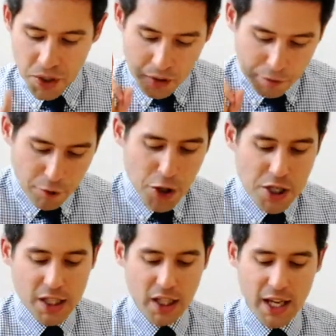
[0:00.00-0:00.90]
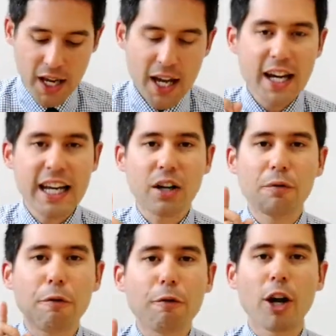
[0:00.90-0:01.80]
Firstly, he
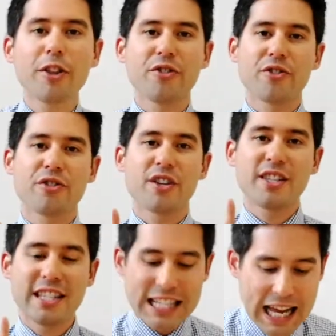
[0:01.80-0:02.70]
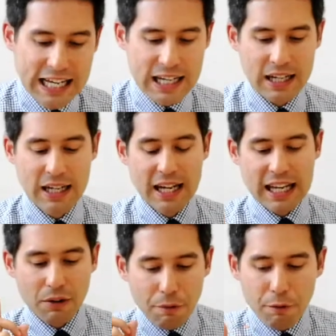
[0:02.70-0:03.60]
confronts sin.
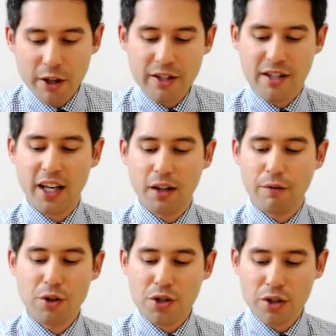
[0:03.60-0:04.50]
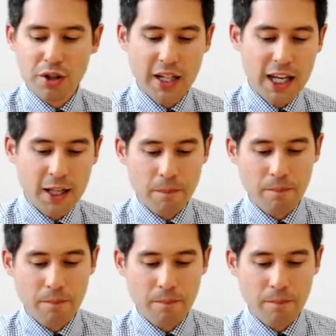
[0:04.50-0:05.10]
He confronts sin, verse 13.